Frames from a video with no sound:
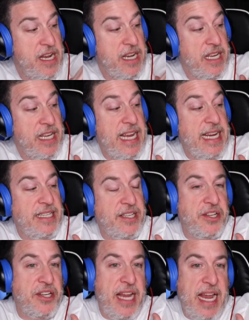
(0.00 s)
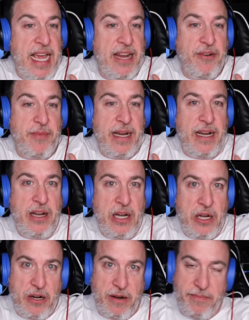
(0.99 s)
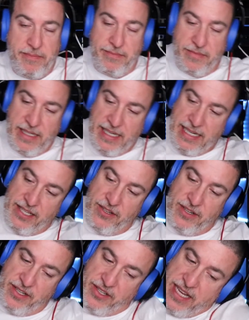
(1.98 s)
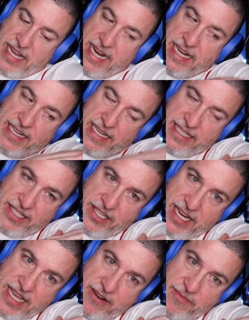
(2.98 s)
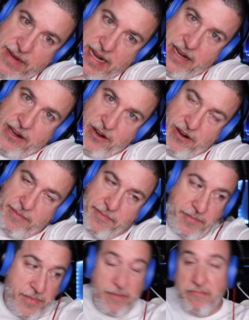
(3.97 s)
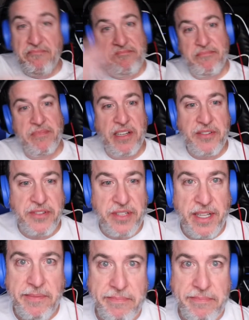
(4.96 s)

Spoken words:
lays his head on my arm. He gets on his side. He lays his head on my arm, goes to sleep.